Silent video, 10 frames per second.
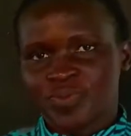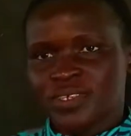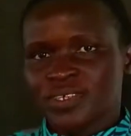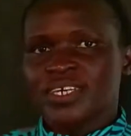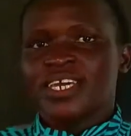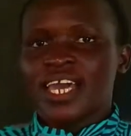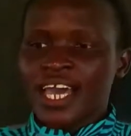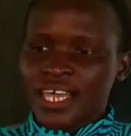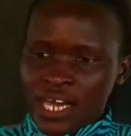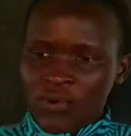And our
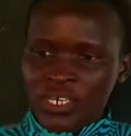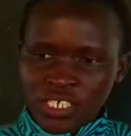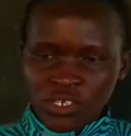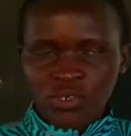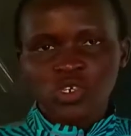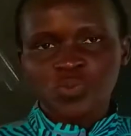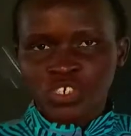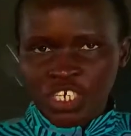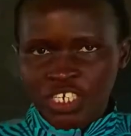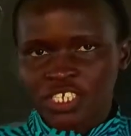second
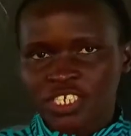objective